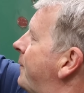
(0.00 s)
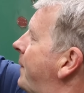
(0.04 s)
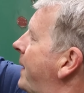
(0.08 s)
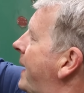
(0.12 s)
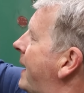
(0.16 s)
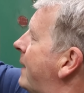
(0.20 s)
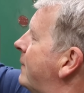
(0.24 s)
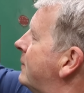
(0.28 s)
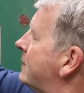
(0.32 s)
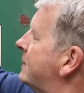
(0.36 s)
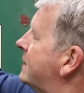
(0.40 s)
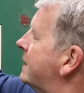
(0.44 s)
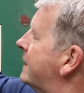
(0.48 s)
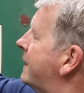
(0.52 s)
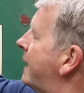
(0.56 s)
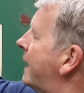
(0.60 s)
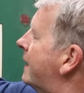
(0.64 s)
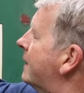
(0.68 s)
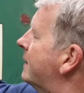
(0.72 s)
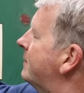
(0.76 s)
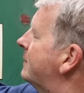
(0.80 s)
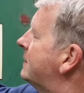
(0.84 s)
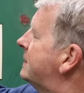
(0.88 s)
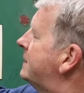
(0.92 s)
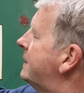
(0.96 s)
repair was to
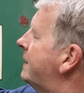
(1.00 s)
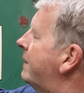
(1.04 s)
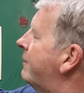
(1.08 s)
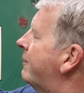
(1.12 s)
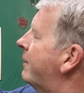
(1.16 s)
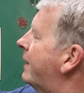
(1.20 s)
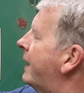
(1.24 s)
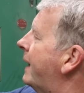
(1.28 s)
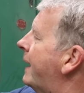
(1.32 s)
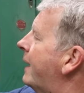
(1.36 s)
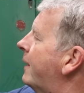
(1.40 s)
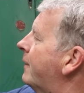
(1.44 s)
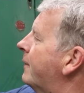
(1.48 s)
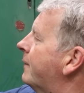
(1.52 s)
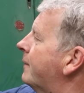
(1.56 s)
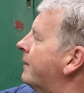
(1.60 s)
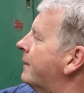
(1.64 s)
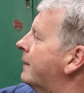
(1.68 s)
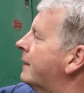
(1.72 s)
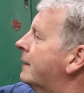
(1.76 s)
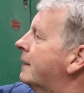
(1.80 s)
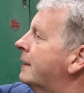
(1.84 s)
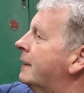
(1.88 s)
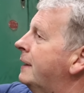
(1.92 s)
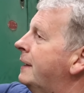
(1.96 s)
cut the material out
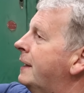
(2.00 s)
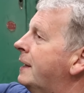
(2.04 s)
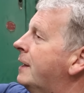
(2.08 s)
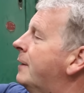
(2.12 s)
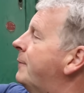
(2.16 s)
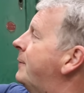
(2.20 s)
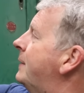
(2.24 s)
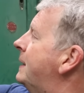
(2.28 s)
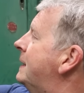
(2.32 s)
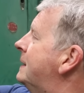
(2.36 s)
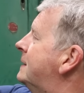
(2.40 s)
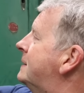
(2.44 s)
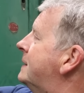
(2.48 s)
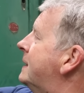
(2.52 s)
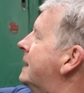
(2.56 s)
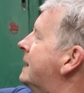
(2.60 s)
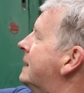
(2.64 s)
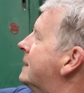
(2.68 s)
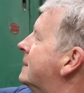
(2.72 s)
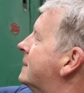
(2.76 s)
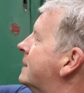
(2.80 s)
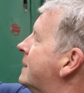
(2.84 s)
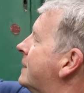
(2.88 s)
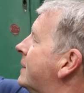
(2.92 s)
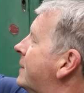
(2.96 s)
and let a piece
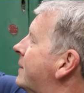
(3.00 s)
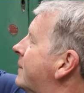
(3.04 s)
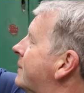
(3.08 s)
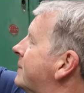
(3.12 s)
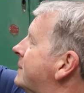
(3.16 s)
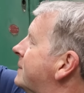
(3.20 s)
in. So you can